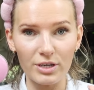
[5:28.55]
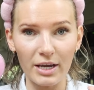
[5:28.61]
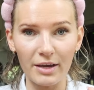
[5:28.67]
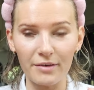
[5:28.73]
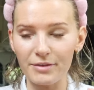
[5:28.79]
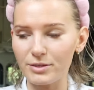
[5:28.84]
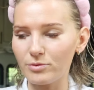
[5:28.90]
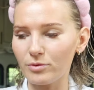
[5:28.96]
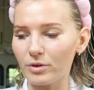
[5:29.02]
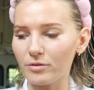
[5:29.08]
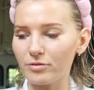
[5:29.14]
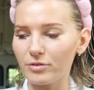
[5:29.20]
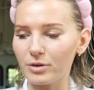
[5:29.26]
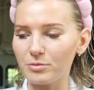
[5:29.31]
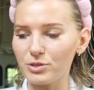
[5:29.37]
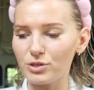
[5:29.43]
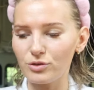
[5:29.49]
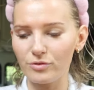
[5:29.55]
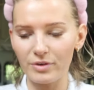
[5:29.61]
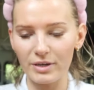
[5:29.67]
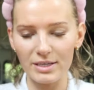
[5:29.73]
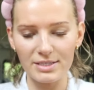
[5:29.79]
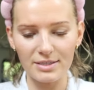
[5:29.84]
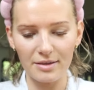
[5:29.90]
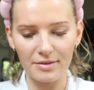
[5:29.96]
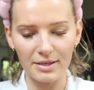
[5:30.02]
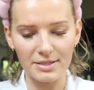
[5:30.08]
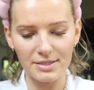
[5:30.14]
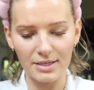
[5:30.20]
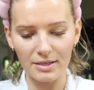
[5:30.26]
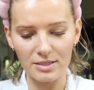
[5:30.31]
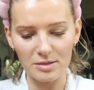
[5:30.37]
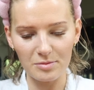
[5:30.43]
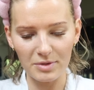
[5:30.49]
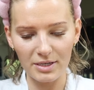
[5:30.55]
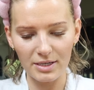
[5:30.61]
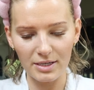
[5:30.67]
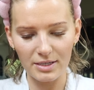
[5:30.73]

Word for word: I have this one from Too Faced that they sent to me.